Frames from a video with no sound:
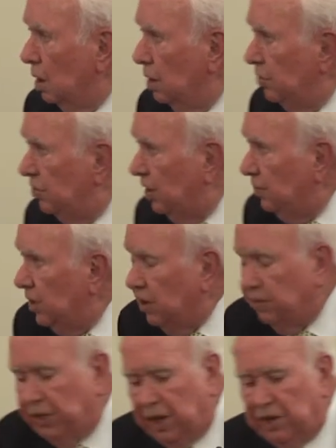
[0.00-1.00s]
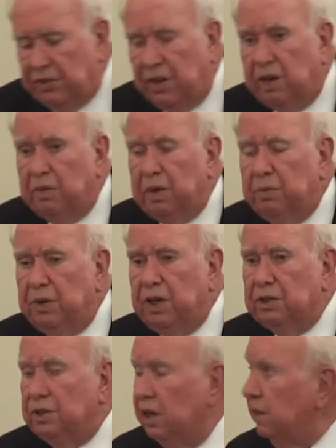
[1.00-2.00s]
Some of the things that have been
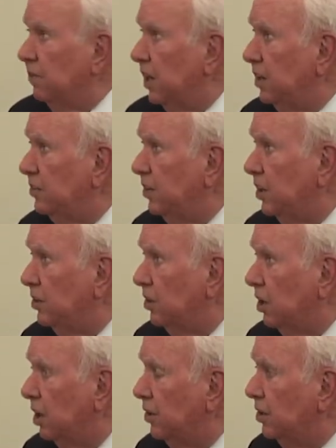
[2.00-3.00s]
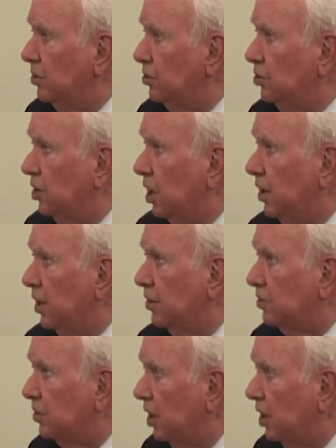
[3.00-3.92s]
built during my tenure are the John S.